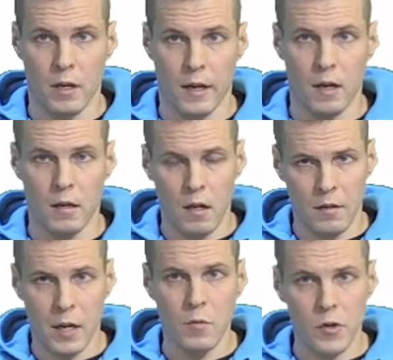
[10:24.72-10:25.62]
I'll
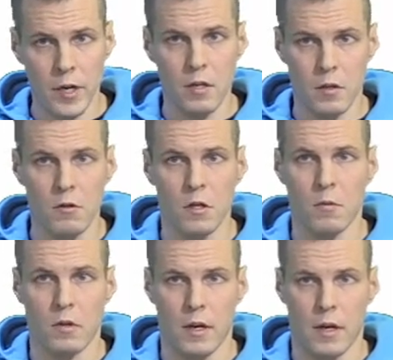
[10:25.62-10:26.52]
demonstrate the system
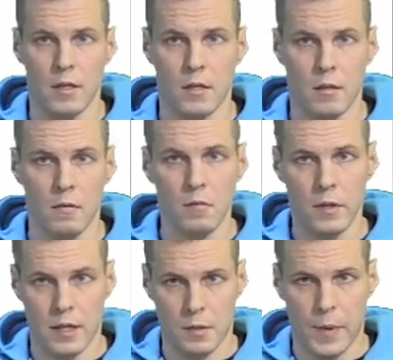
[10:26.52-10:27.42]
on the
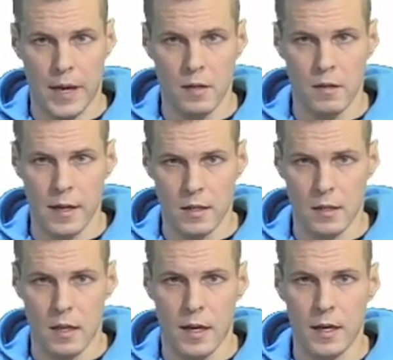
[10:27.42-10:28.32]
next page, next
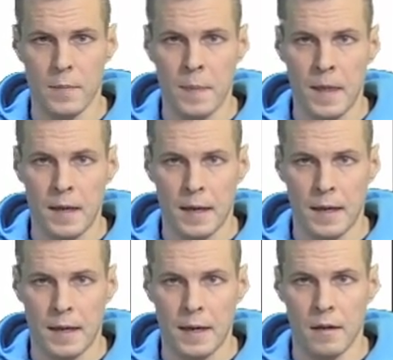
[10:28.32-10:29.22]
slide.
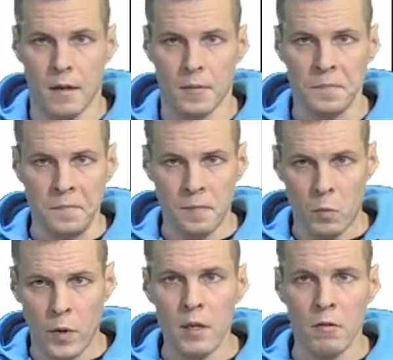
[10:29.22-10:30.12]
And
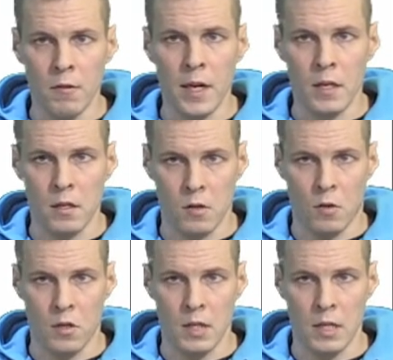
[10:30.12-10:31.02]
when you credit
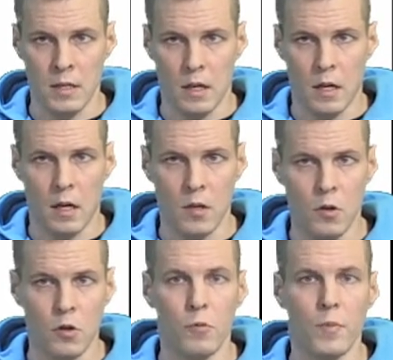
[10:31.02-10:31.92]
sources,
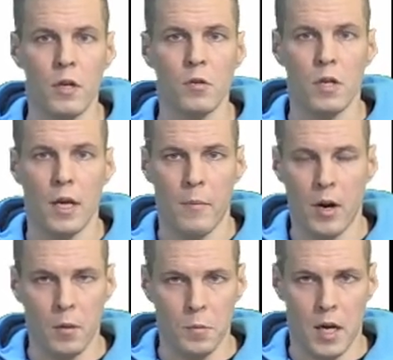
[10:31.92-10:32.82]
you should be using
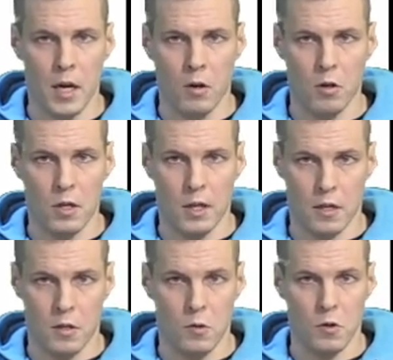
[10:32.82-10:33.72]
American Psychological
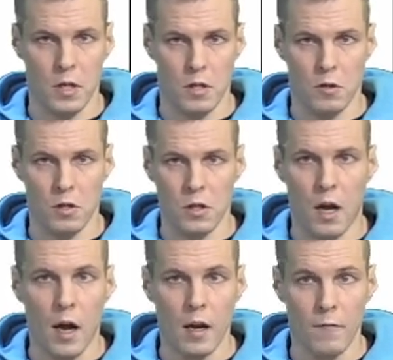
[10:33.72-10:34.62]
Association
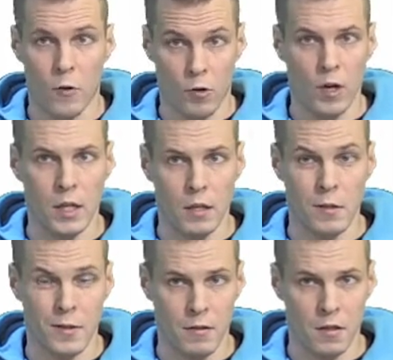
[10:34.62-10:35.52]
style for crediting
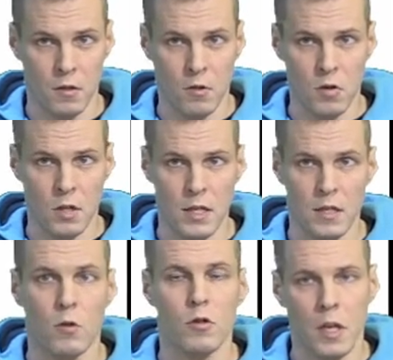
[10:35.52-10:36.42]
sources,
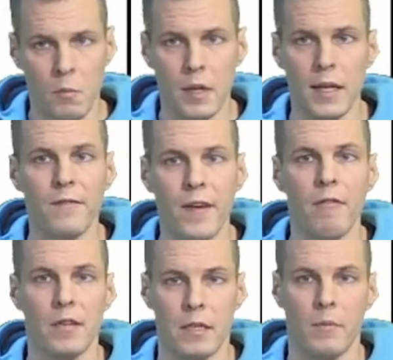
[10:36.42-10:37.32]
or something
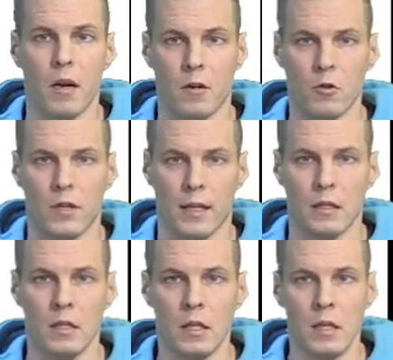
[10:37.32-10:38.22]
very similar to that.
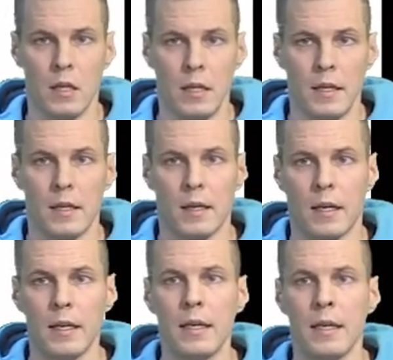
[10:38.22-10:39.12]
The
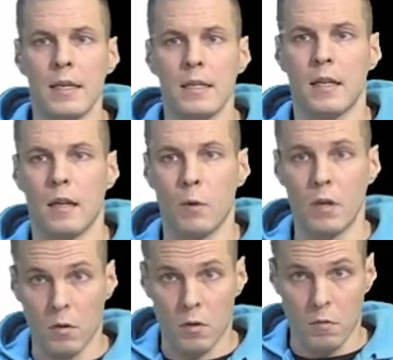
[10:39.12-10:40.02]
idea is that when you